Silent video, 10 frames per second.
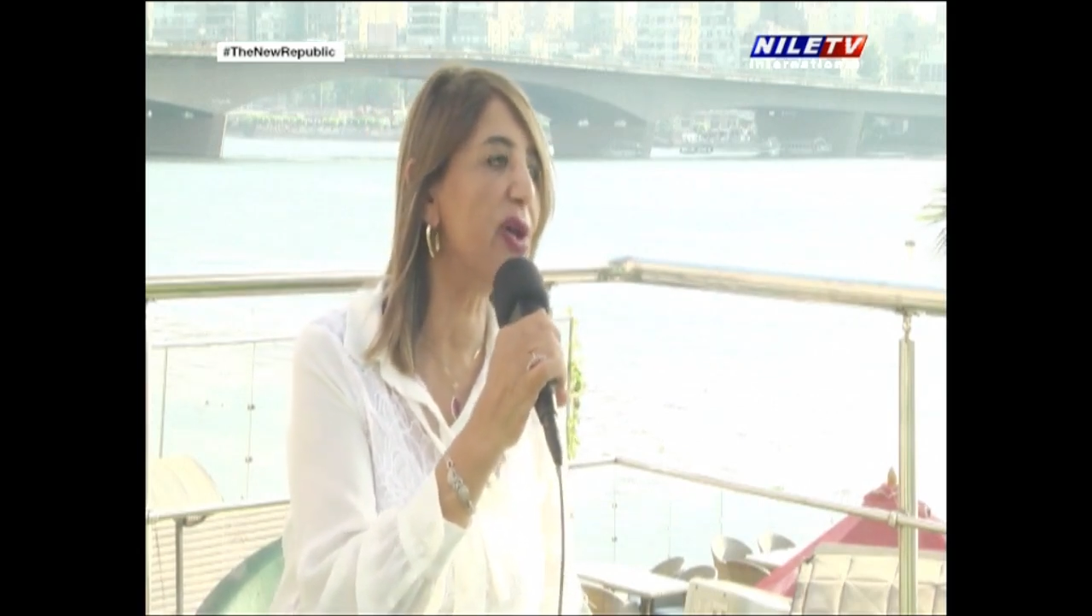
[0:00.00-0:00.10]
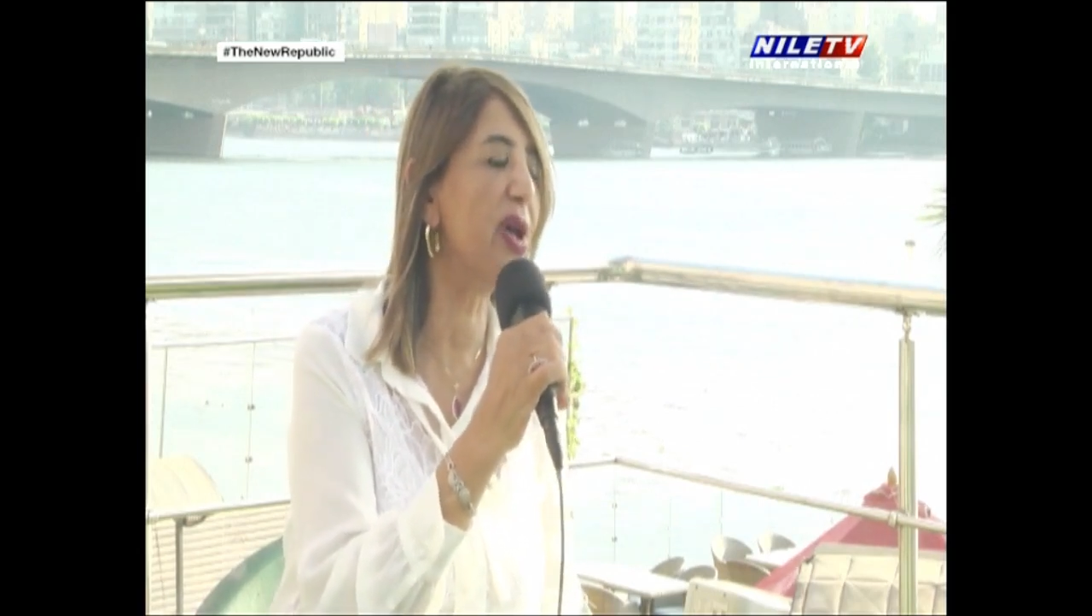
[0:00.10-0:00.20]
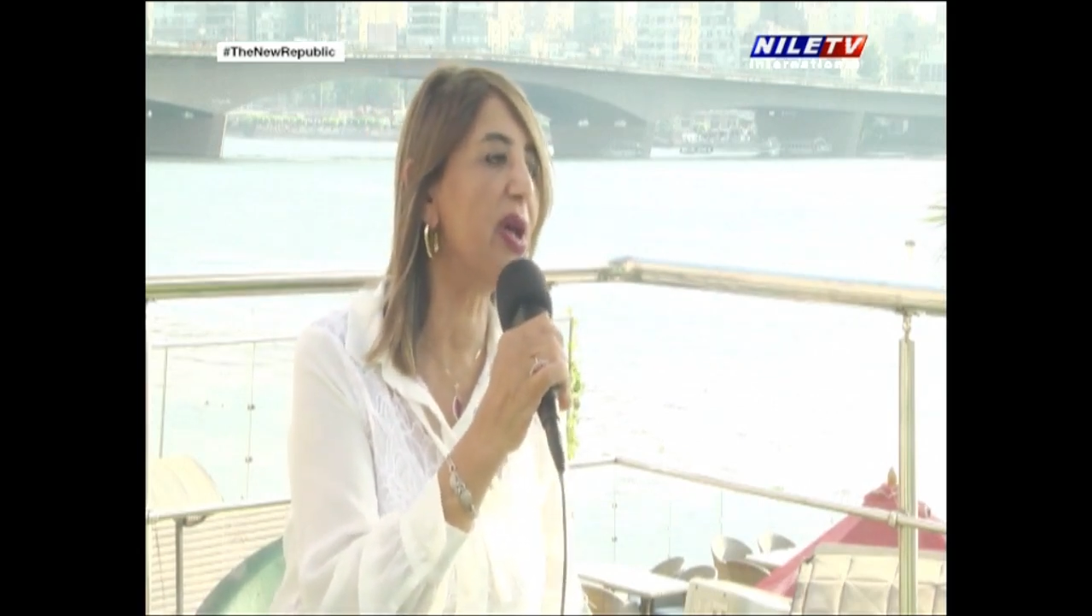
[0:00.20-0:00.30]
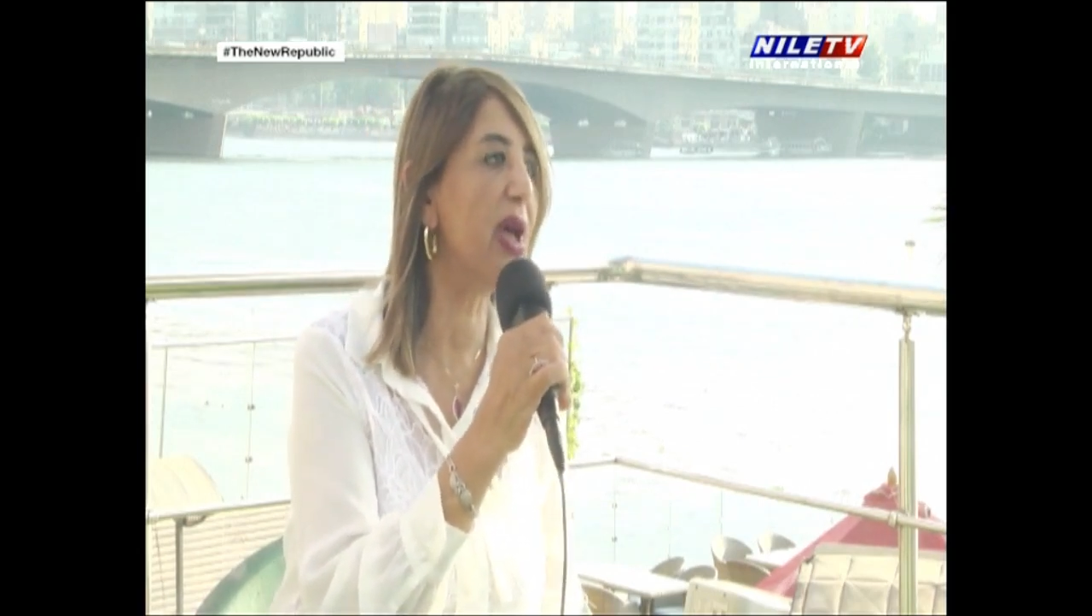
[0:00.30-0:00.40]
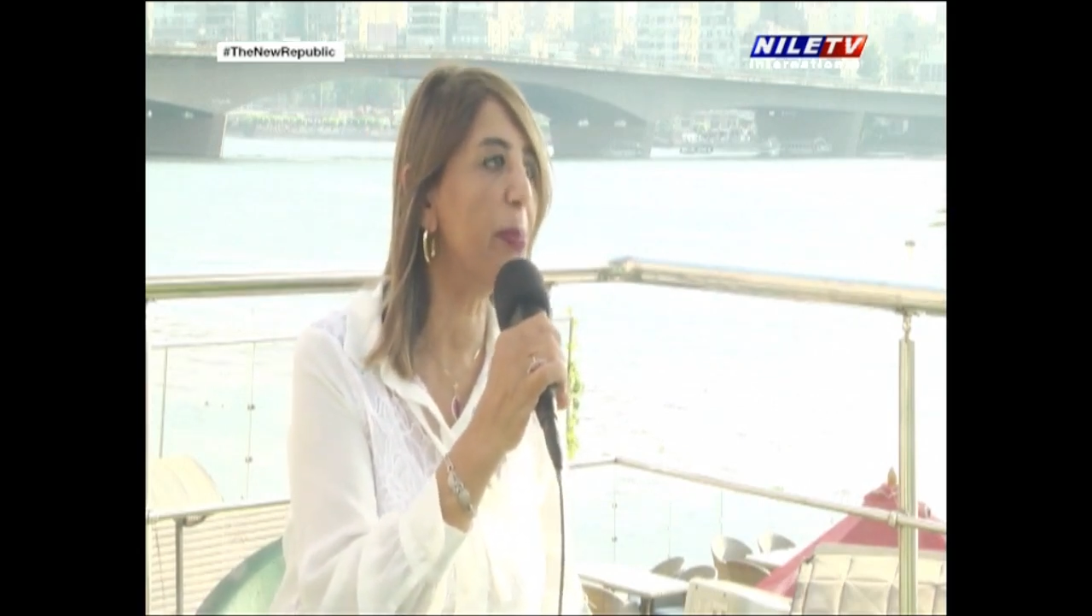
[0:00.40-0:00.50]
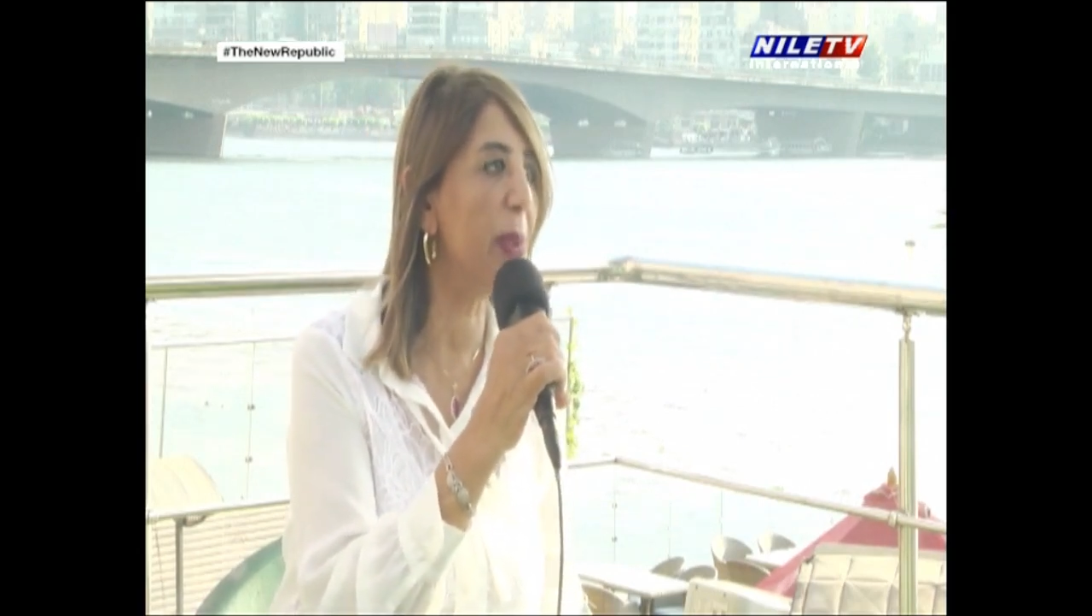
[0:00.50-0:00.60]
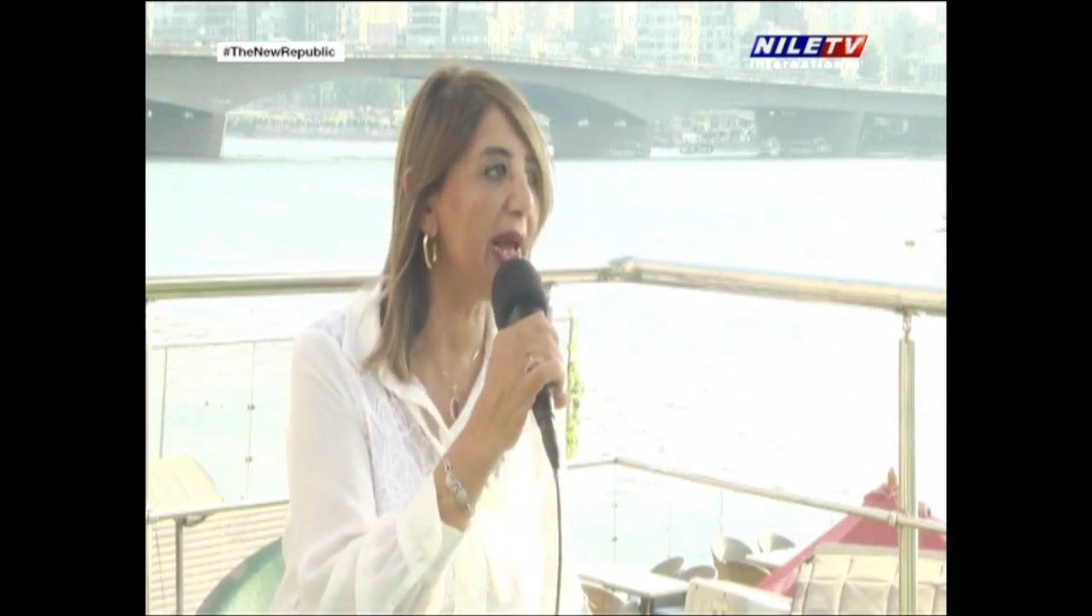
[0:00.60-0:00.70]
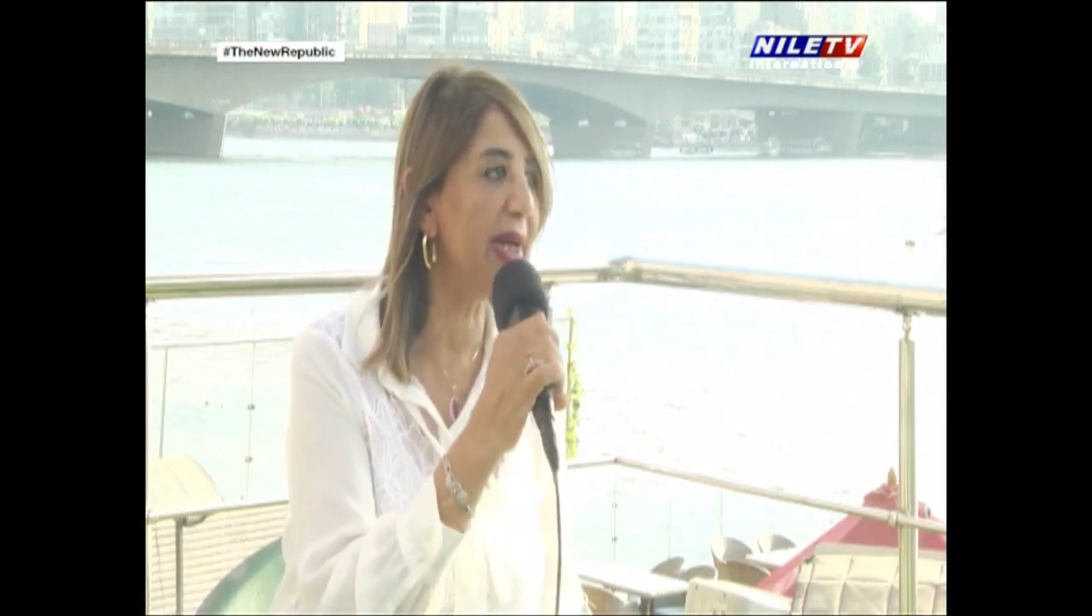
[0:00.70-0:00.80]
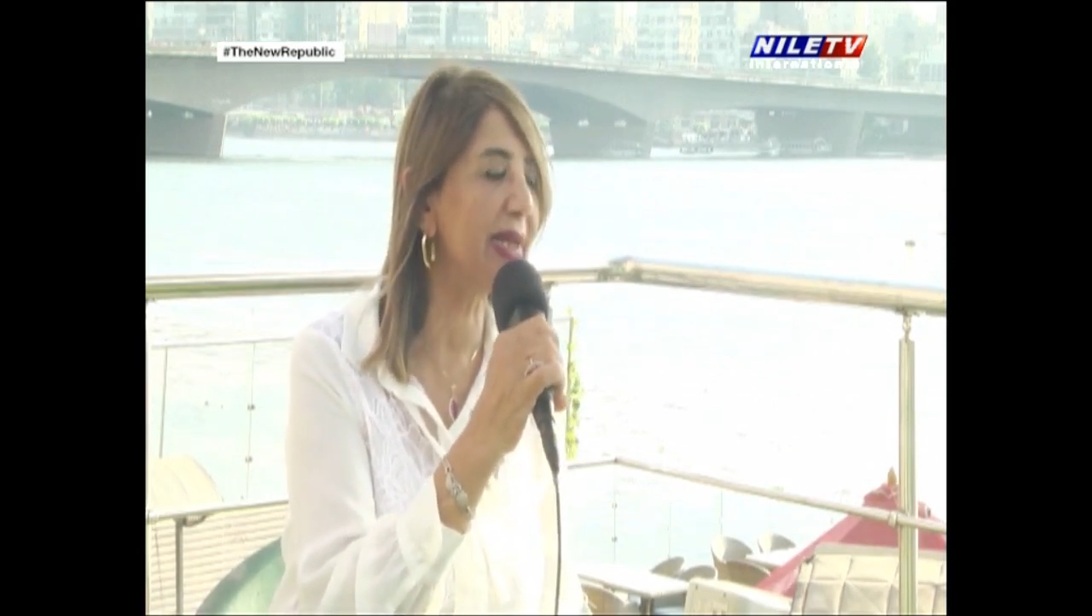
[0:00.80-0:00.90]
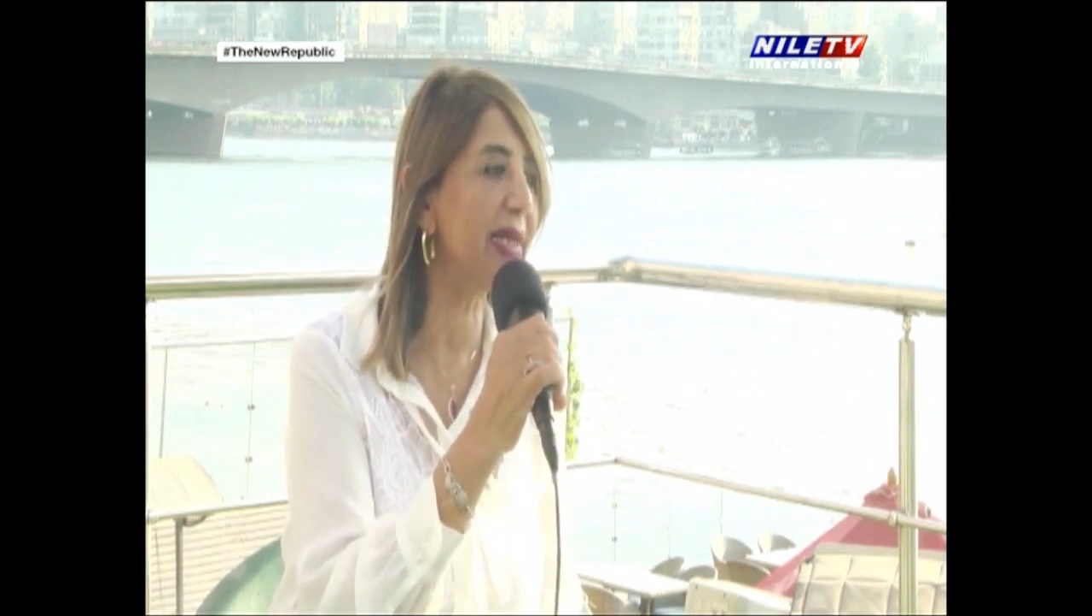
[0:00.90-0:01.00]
uh paste